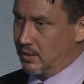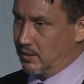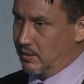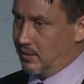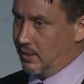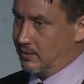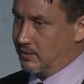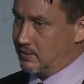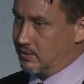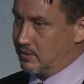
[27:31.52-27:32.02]

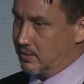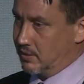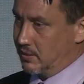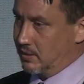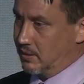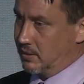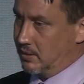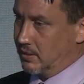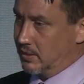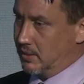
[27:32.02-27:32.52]
That's
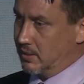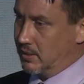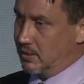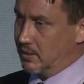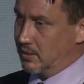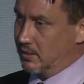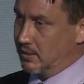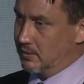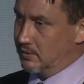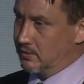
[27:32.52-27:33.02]

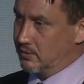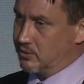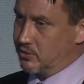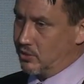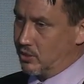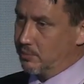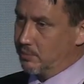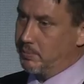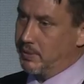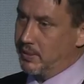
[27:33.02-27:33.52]
the
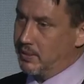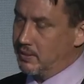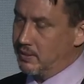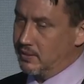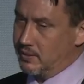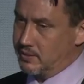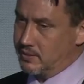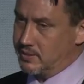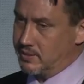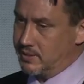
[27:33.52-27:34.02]
sharp end of
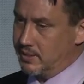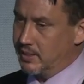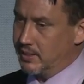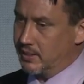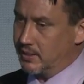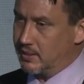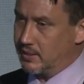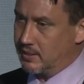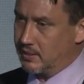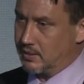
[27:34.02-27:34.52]
the
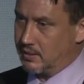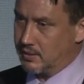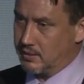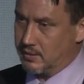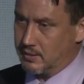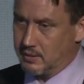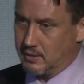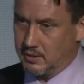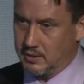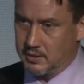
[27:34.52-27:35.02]
stick
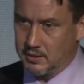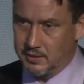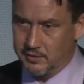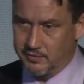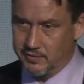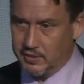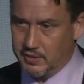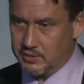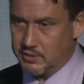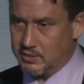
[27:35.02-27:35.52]
in an
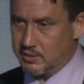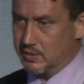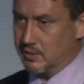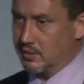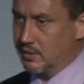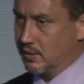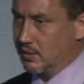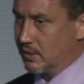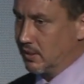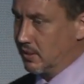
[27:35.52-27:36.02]
eviction,
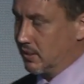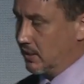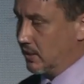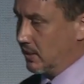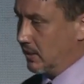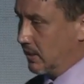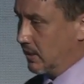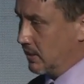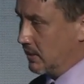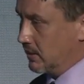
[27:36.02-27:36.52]

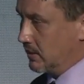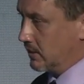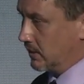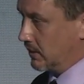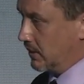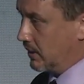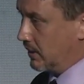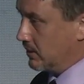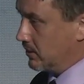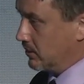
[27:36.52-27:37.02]
and
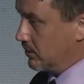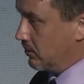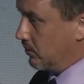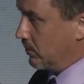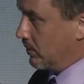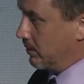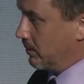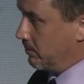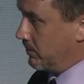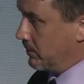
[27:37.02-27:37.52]
again, you don't
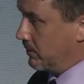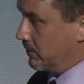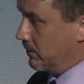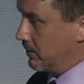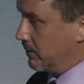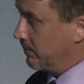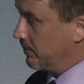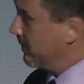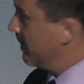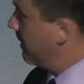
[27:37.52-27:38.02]
want to be
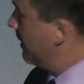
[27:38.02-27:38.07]
there.